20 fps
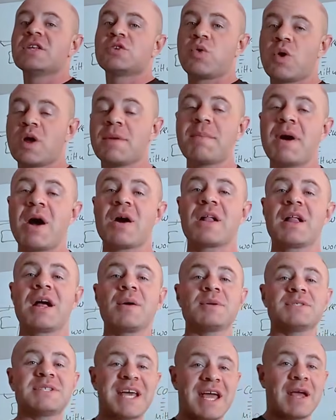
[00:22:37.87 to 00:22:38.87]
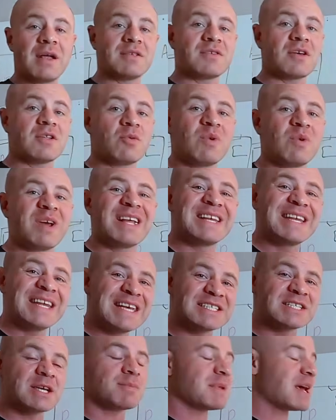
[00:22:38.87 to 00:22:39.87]
20 mountain climbers, hands on the ring,
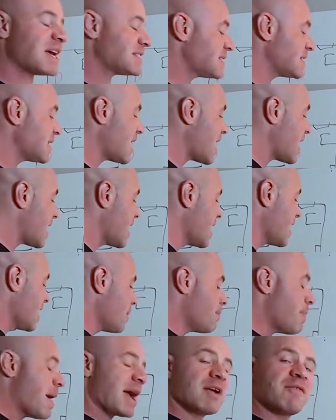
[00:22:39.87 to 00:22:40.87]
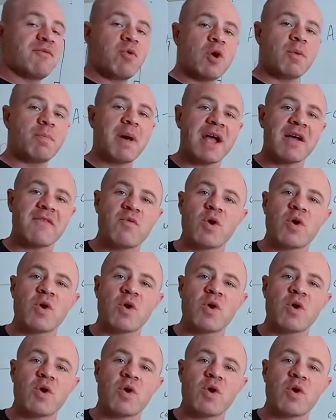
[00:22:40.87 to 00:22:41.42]
knees up nice and high, back and forth,